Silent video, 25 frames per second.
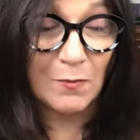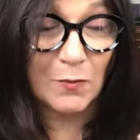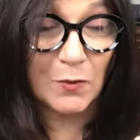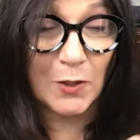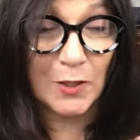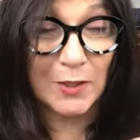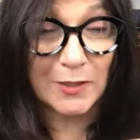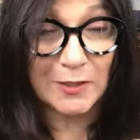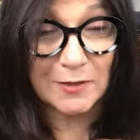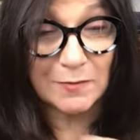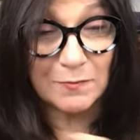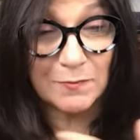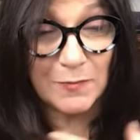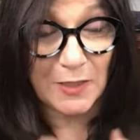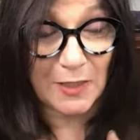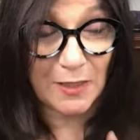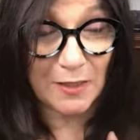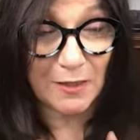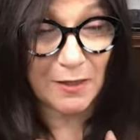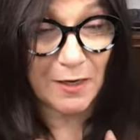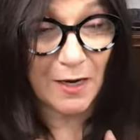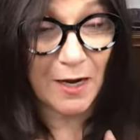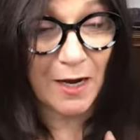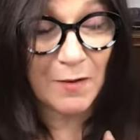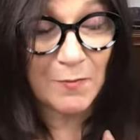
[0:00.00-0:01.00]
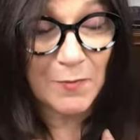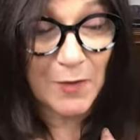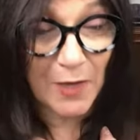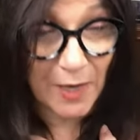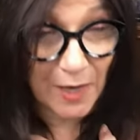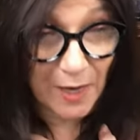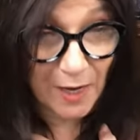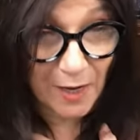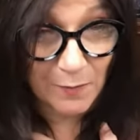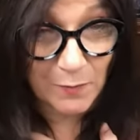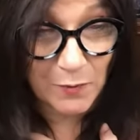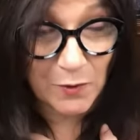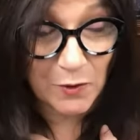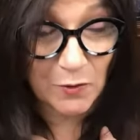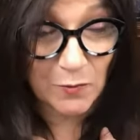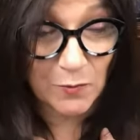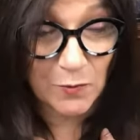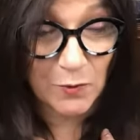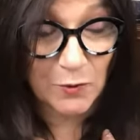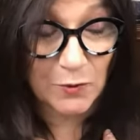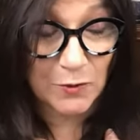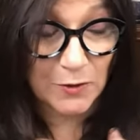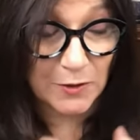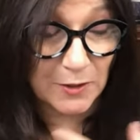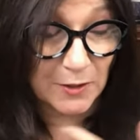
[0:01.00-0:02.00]
Plus me, I'm a happier
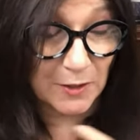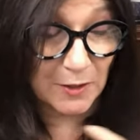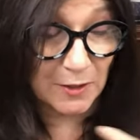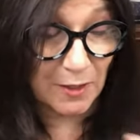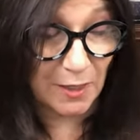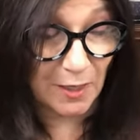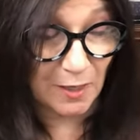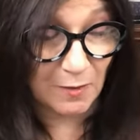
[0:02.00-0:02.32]
person.